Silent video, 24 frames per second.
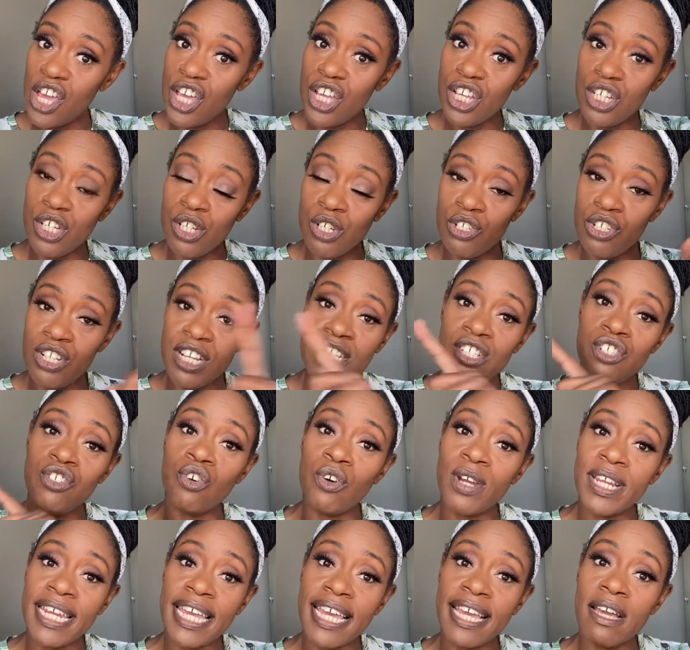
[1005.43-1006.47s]
Usually
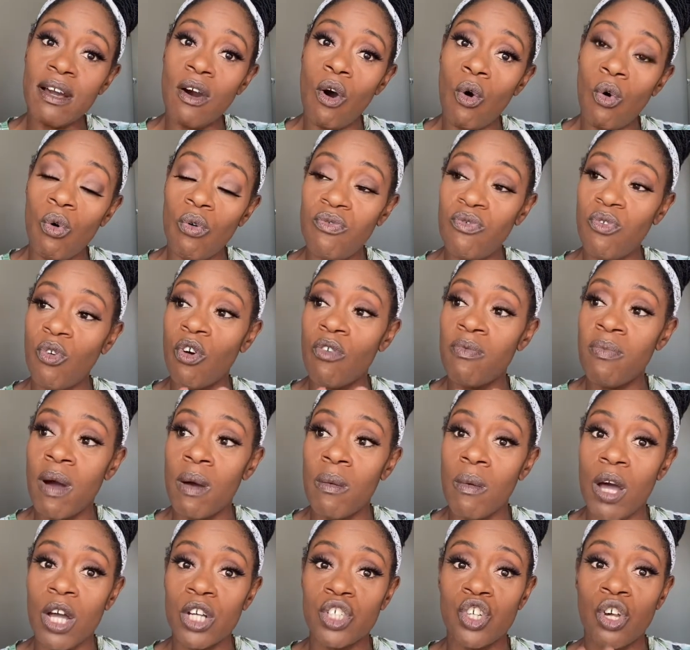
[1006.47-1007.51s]
joining all 4 of my
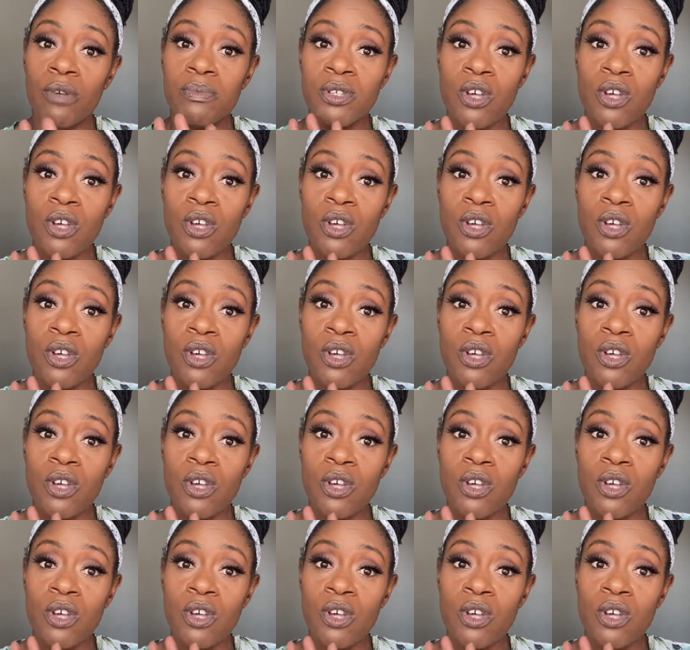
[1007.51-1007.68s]
workshops